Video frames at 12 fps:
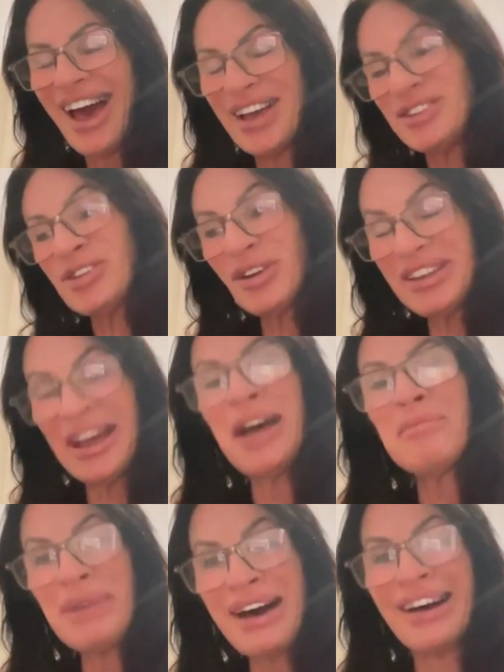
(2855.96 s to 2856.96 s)
I enjoy
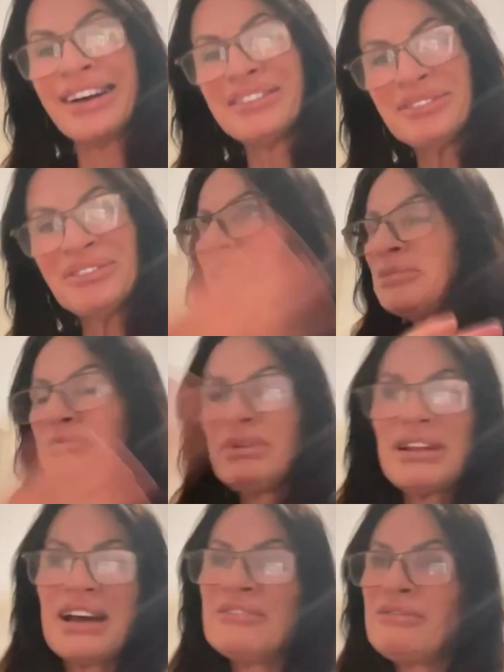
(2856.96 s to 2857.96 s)
that part. The
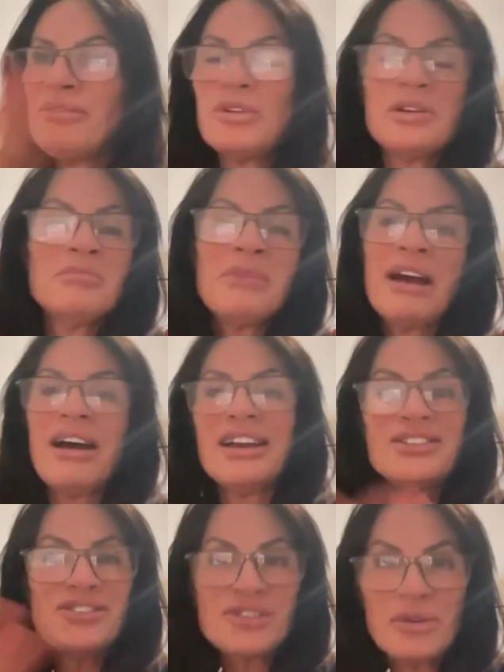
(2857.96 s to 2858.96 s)
platform I
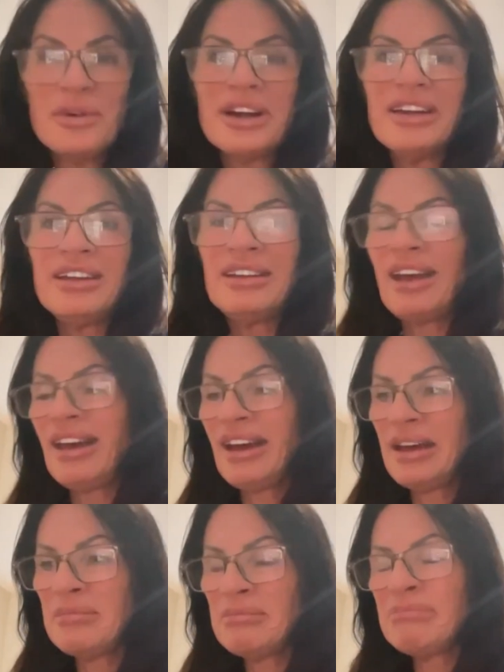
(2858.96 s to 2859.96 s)
enjoy,
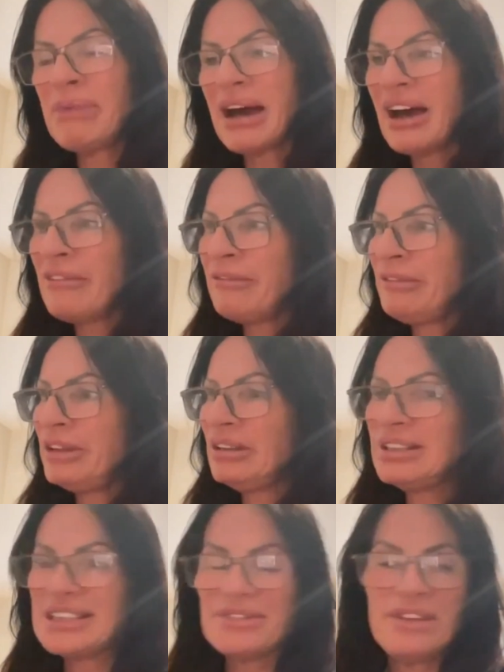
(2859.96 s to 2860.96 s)
but I feel
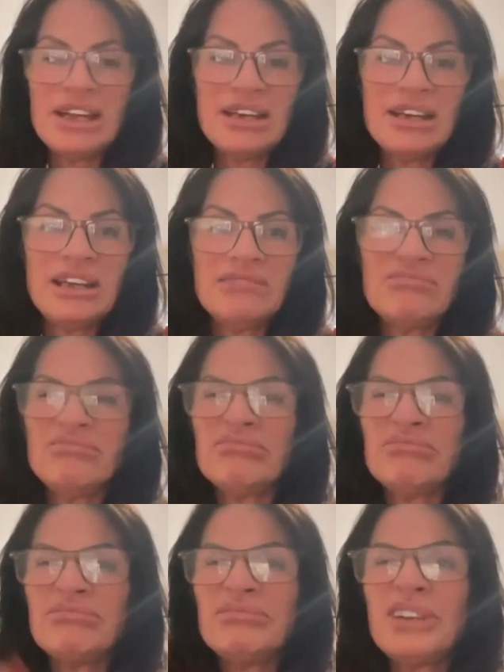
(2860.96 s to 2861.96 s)
it's very
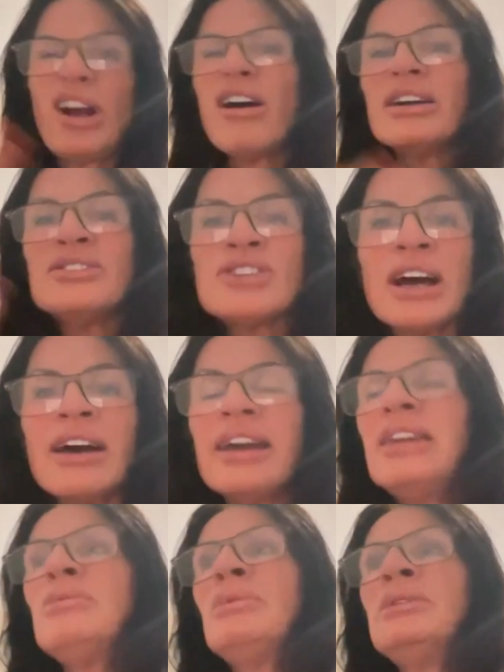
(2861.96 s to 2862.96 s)
cut and
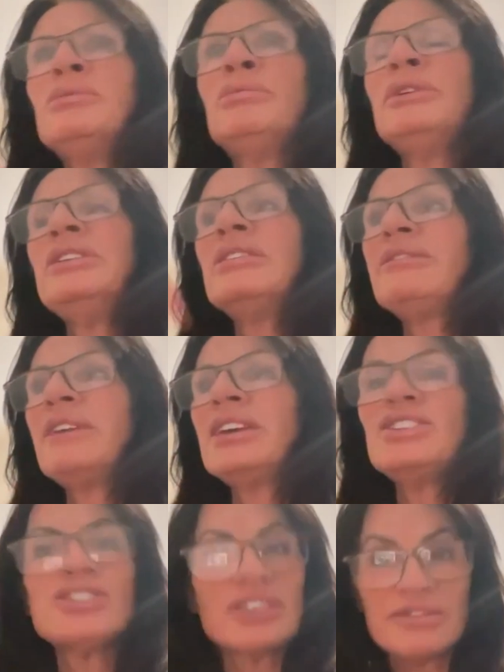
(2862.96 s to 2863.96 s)
dry. When you're
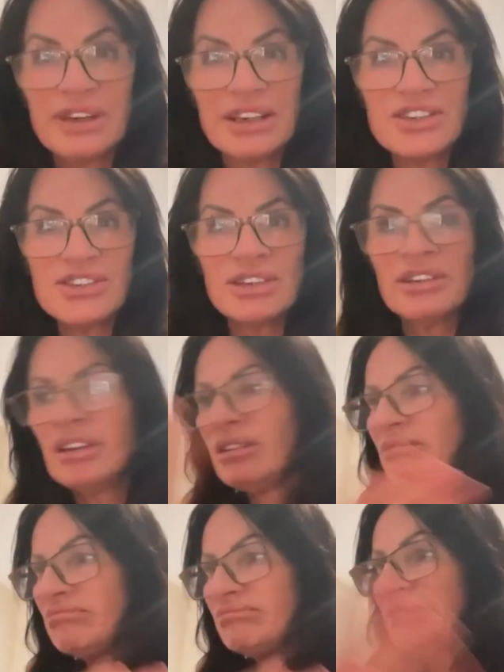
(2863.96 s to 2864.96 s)
finished, you're finished.
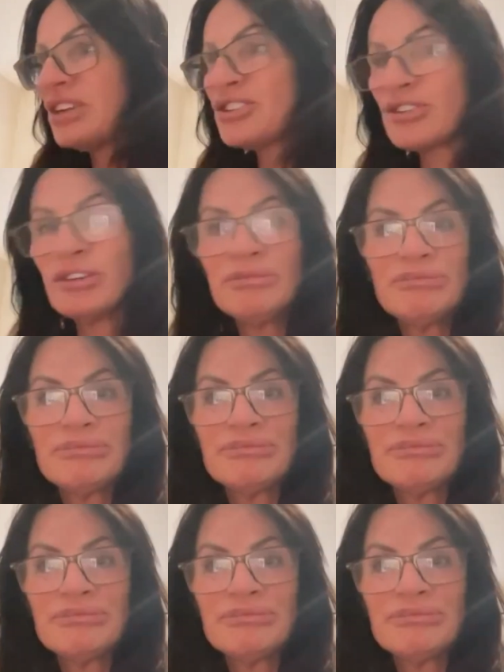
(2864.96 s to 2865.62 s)
That's you.